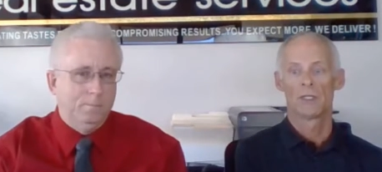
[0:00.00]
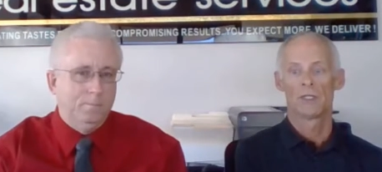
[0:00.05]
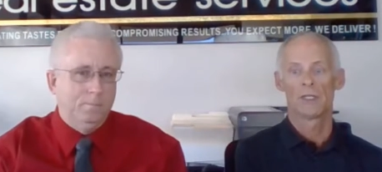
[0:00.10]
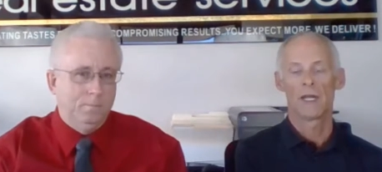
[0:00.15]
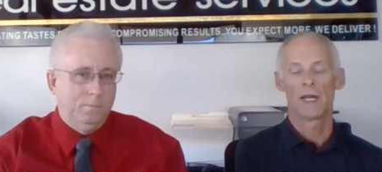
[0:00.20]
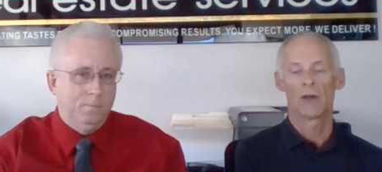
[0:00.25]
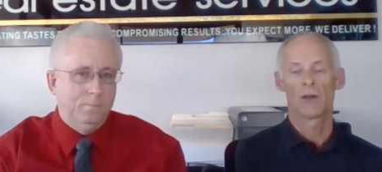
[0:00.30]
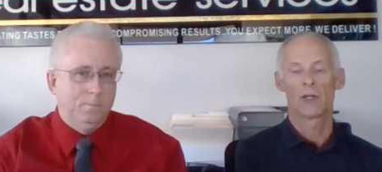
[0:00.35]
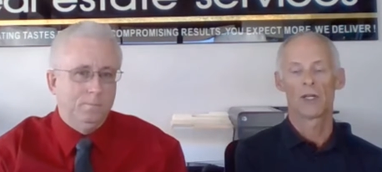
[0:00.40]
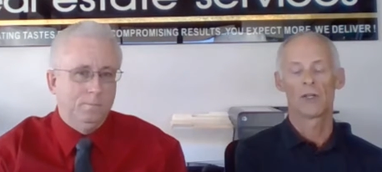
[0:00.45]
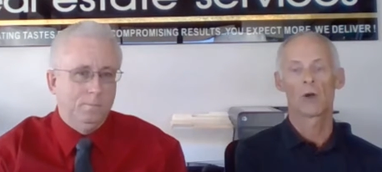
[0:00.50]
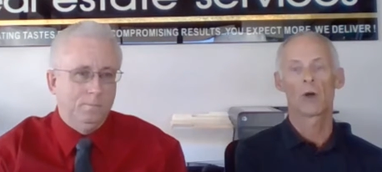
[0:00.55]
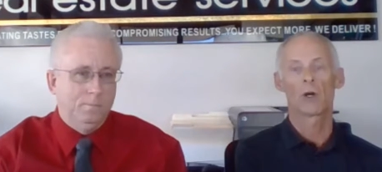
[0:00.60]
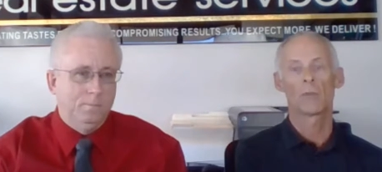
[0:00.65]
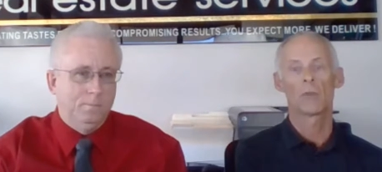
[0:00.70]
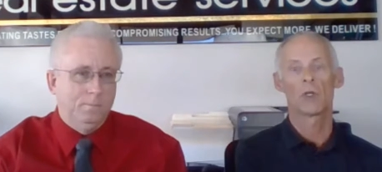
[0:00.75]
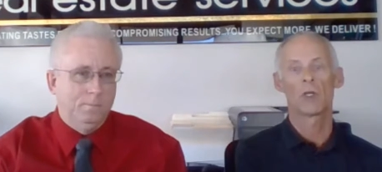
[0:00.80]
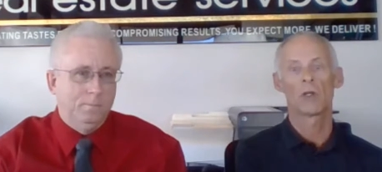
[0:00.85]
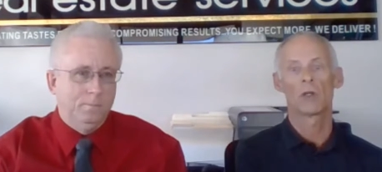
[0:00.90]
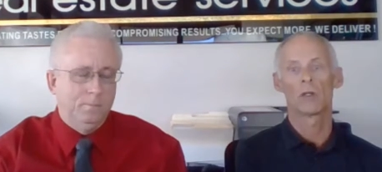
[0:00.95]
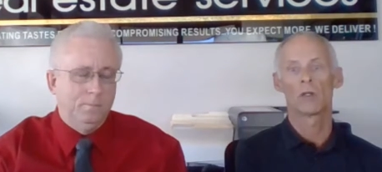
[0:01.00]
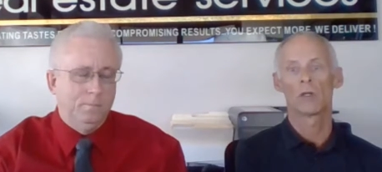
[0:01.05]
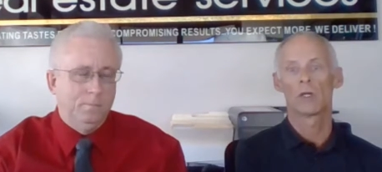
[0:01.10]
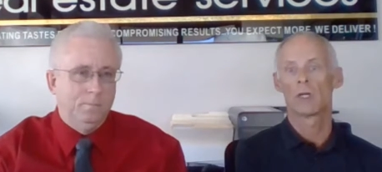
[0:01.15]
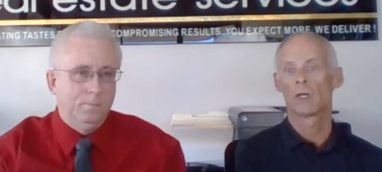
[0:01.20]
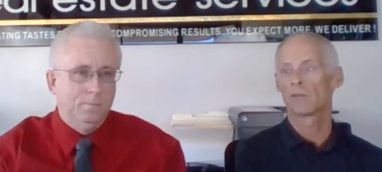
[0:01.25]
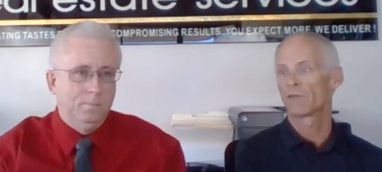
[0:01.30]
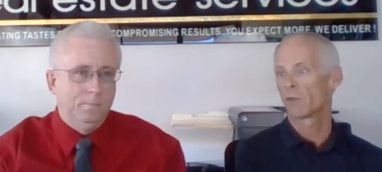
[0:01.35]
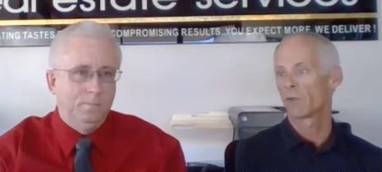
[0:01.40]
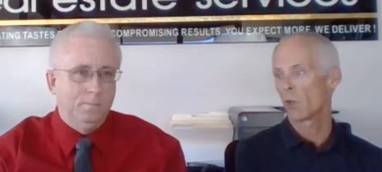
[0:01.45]
Speaker 1: Now, in a normal
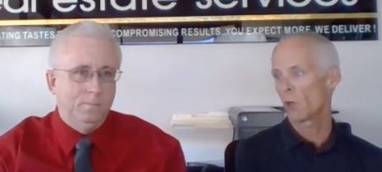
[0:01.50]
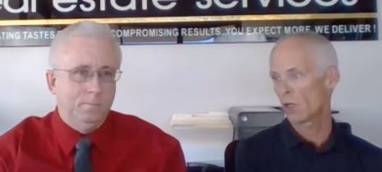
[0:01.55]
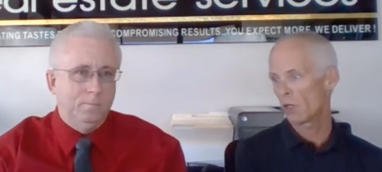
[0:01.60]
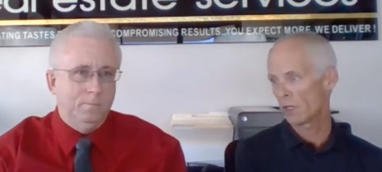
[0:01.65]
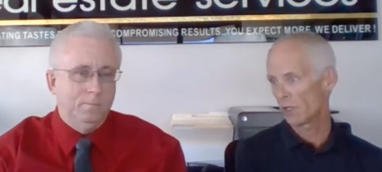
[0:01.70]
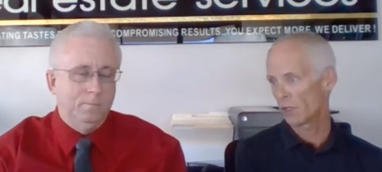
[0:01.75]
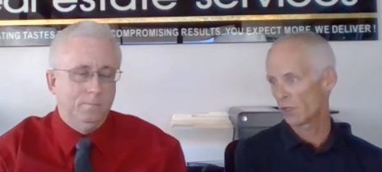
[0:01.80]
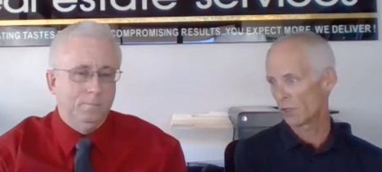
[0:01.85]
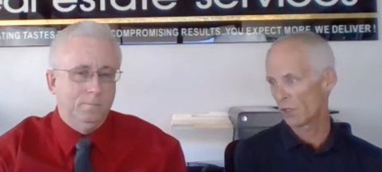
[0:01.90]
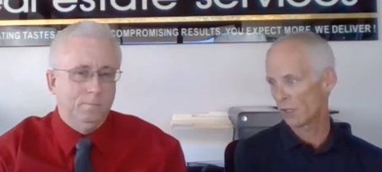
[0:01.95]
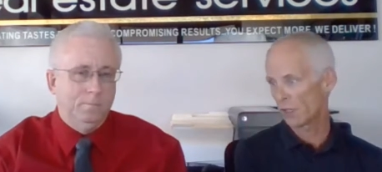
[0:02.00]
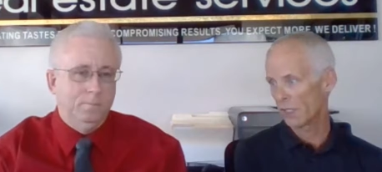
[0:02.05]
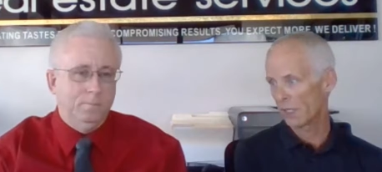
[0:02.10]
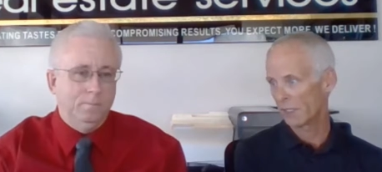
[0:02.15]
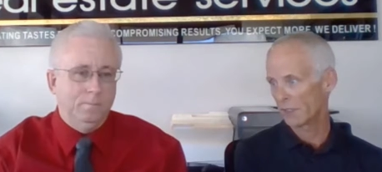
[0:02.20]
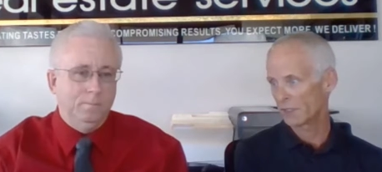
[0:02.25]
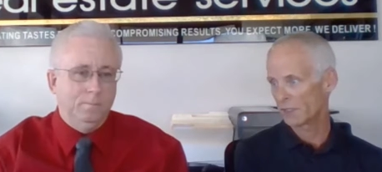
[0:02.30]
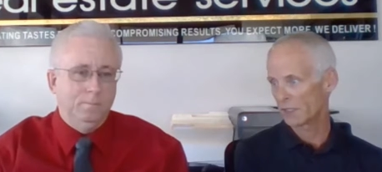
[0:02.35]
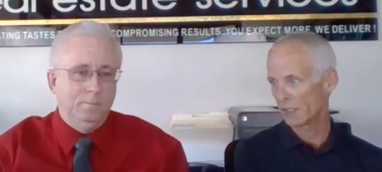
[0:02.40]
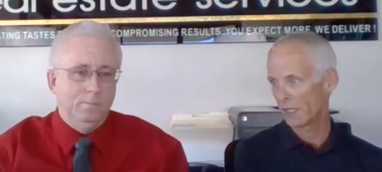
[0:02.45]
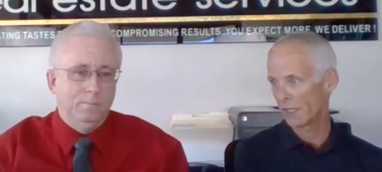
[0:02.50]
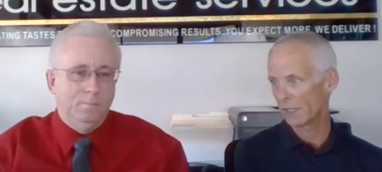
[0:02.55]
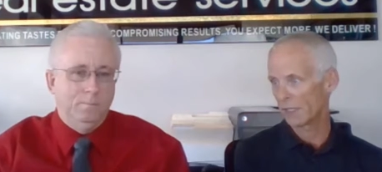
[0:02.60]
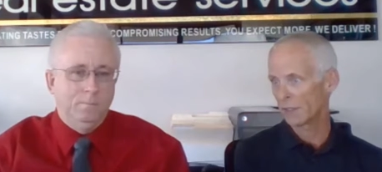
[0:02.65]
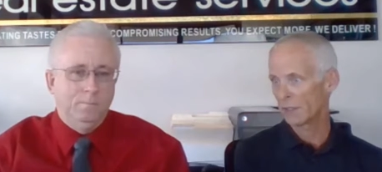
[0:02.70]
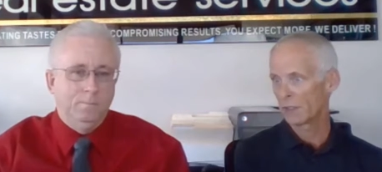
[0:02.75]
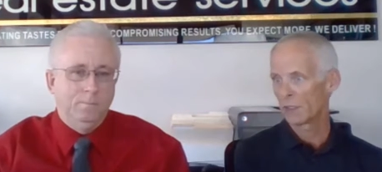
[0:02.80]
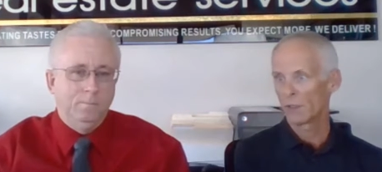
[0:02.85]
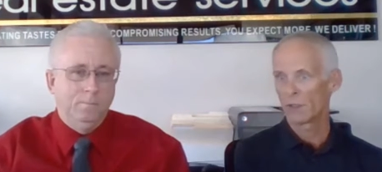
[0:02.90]
uh, Florida hurricane setting,